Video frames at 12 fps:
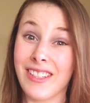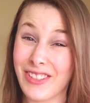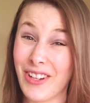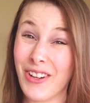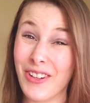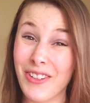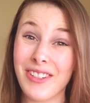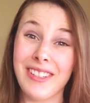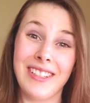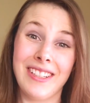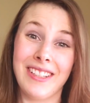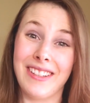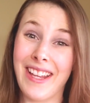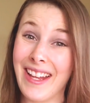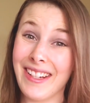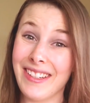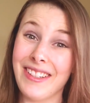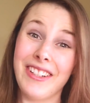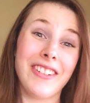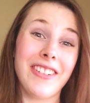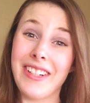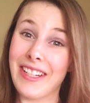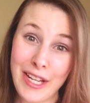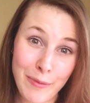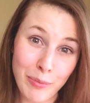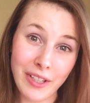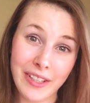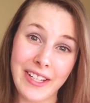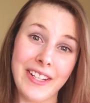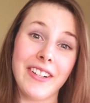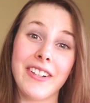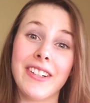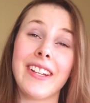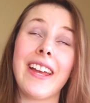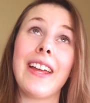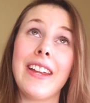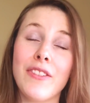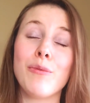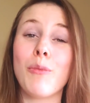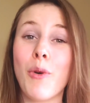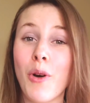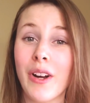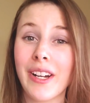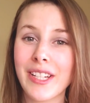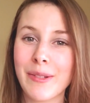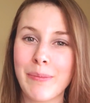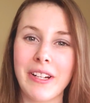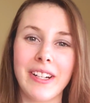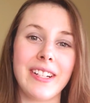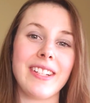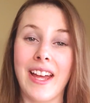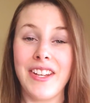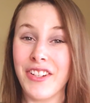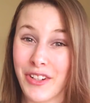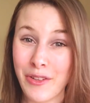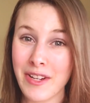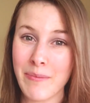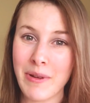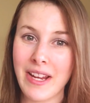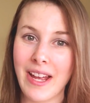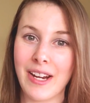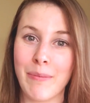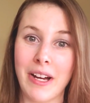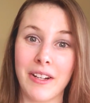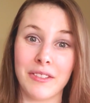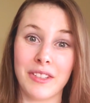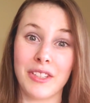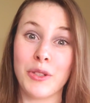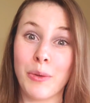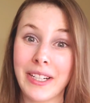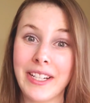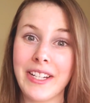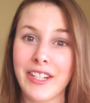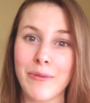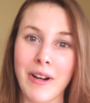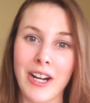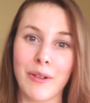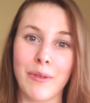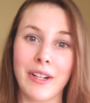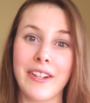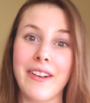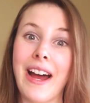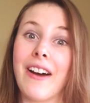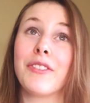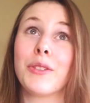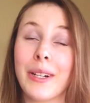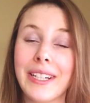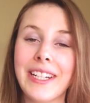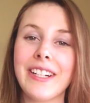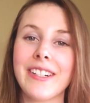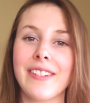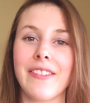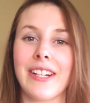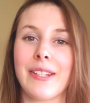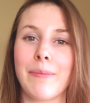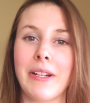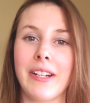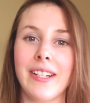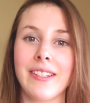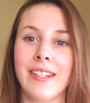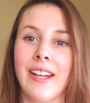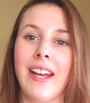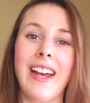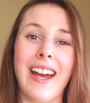So then you're going to keep working, you're going to get even more experience, and you're going to be at about the 20-year mark where you have 20 years of experience,